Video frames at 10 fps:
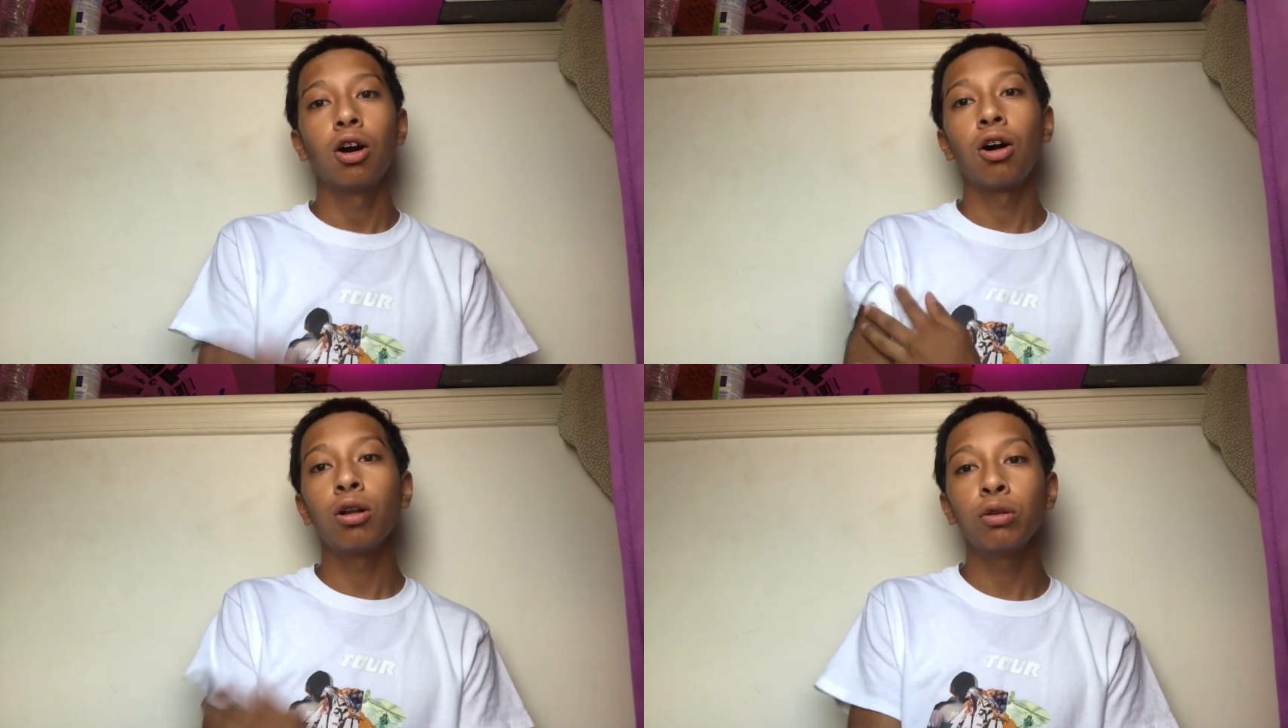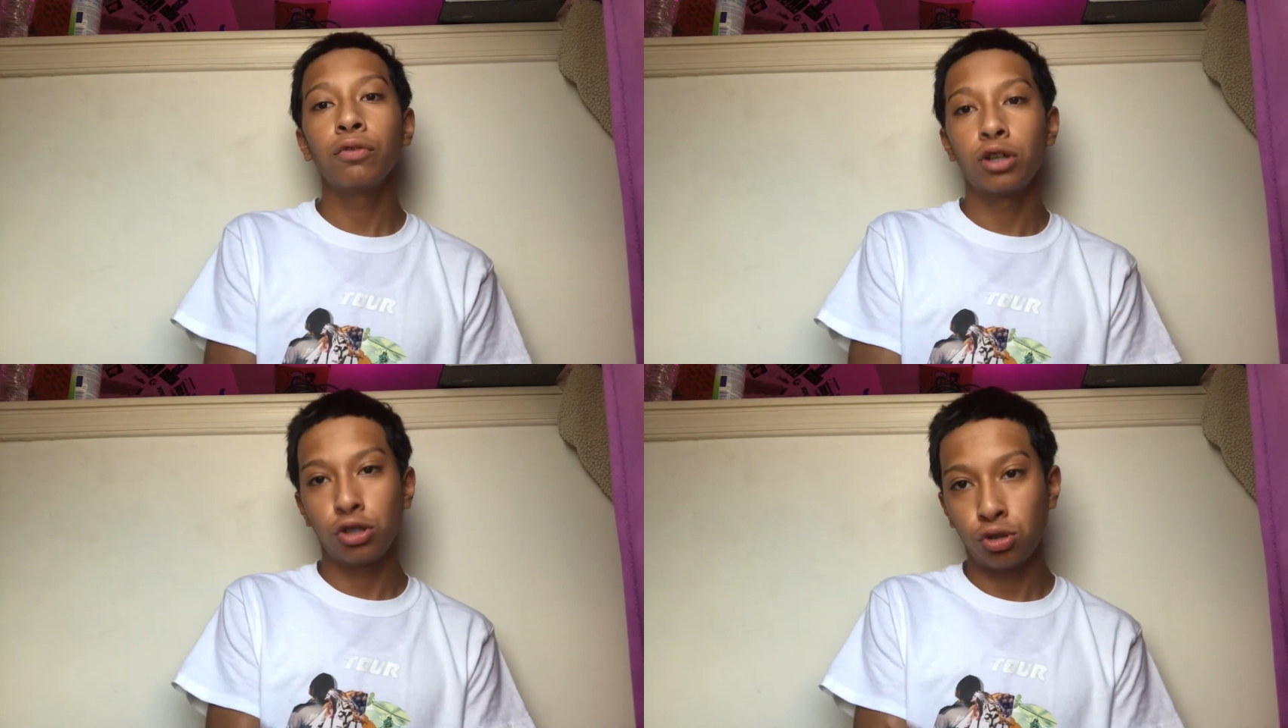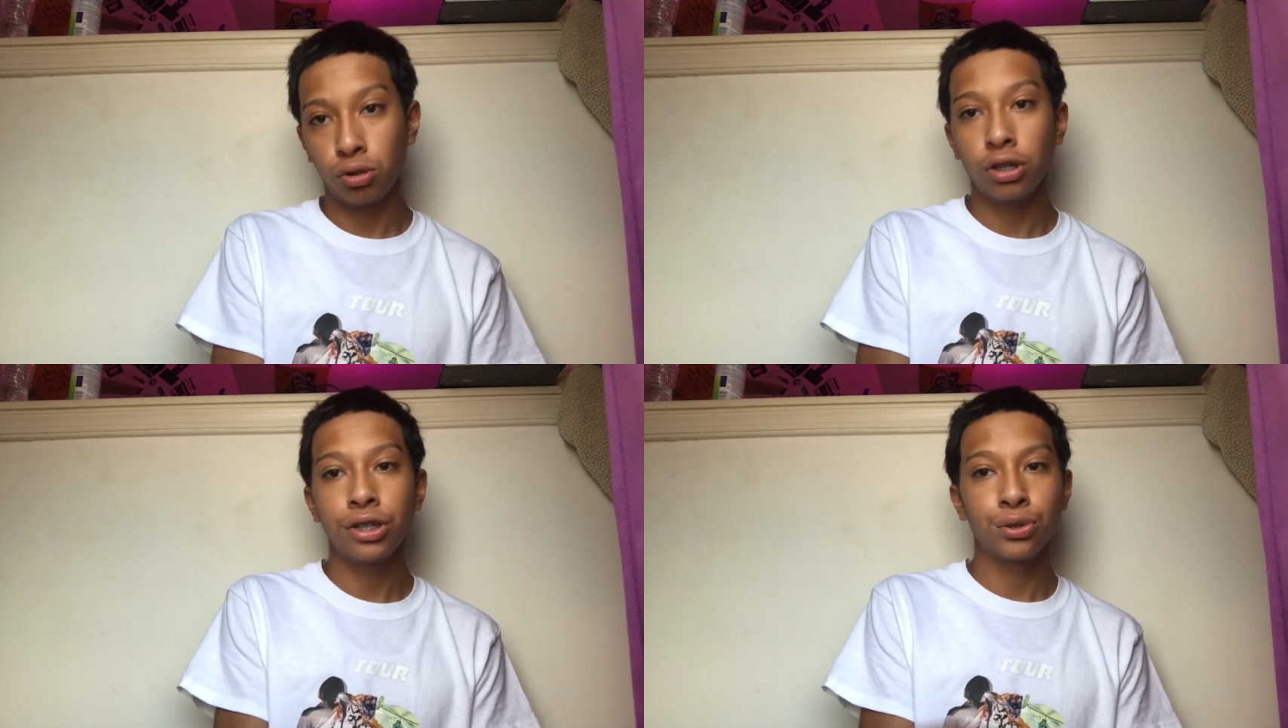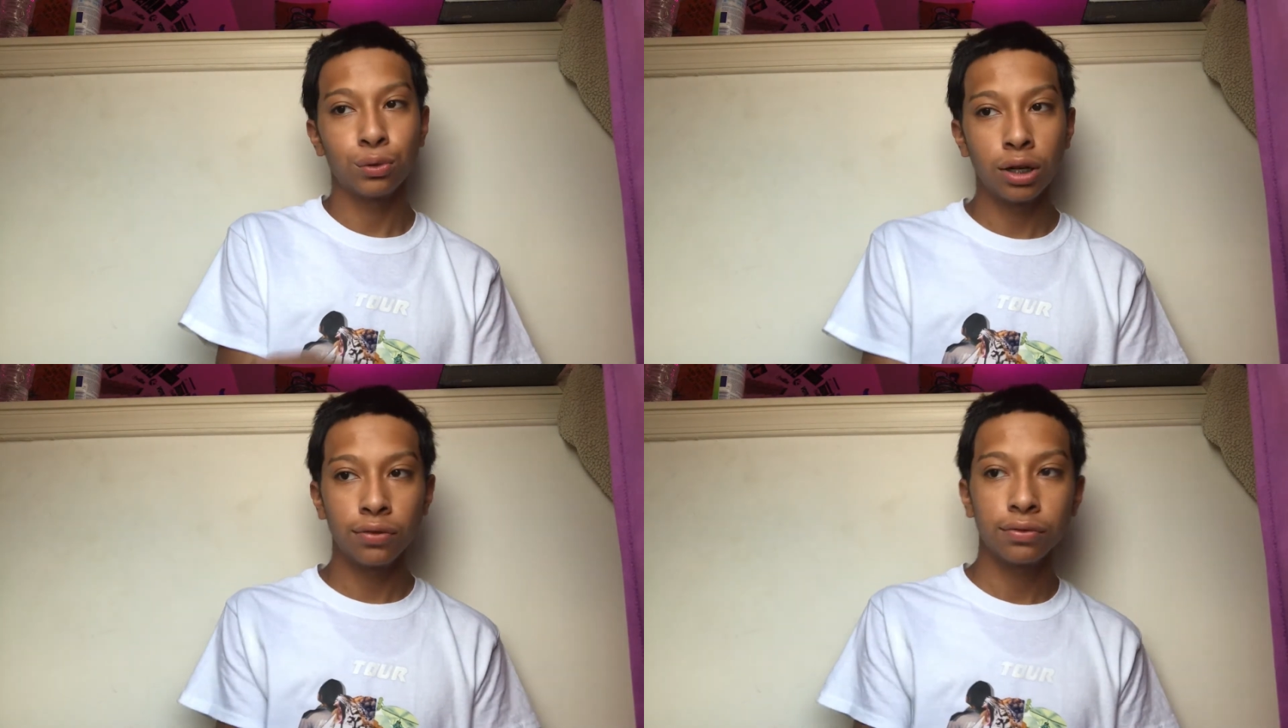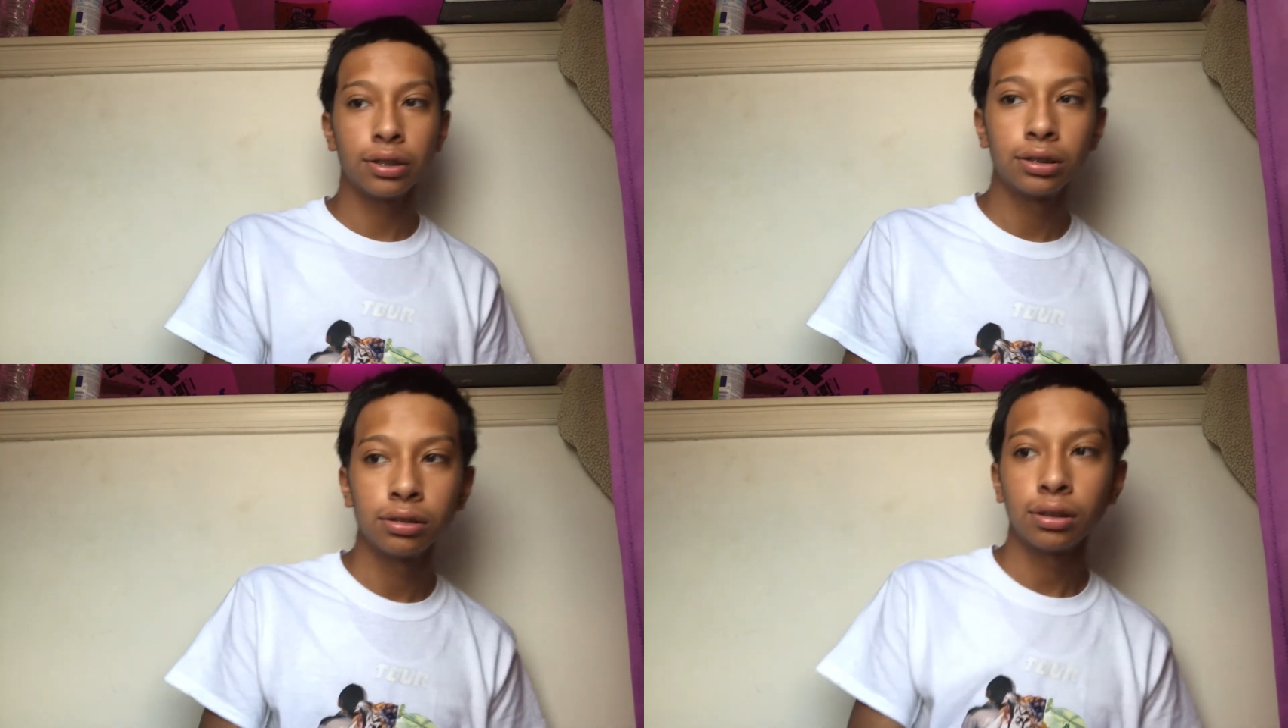all of our tour is one of
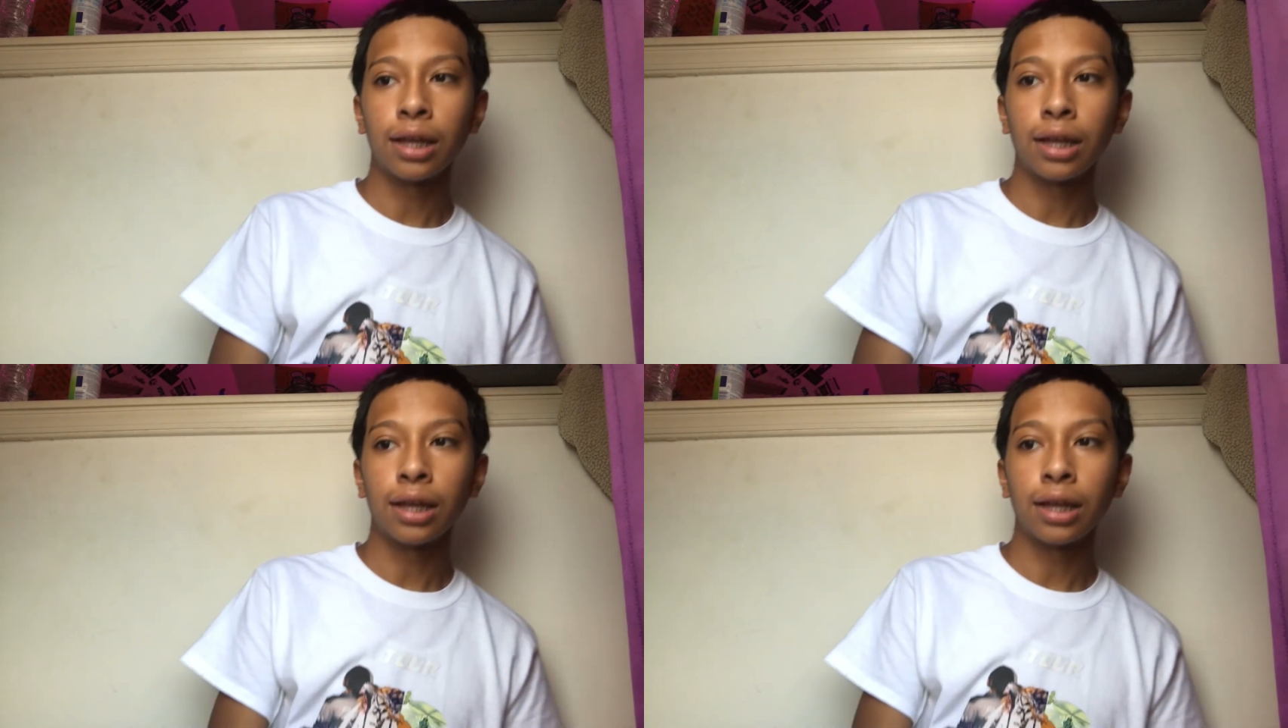one.